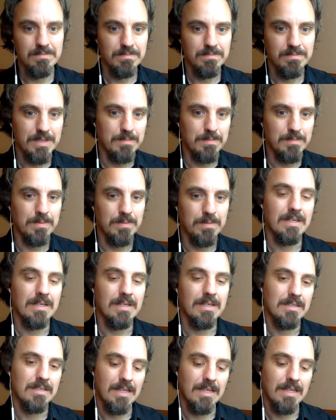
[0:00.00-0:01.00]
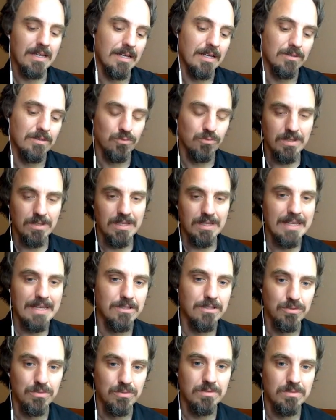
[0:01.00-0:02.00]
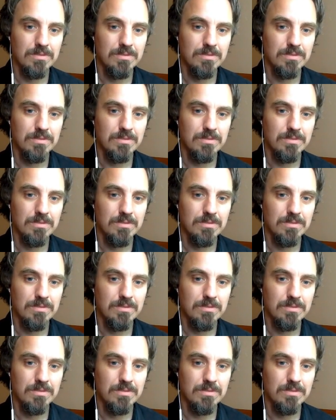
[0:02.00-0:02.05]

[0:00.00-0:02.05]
people that they can relate to.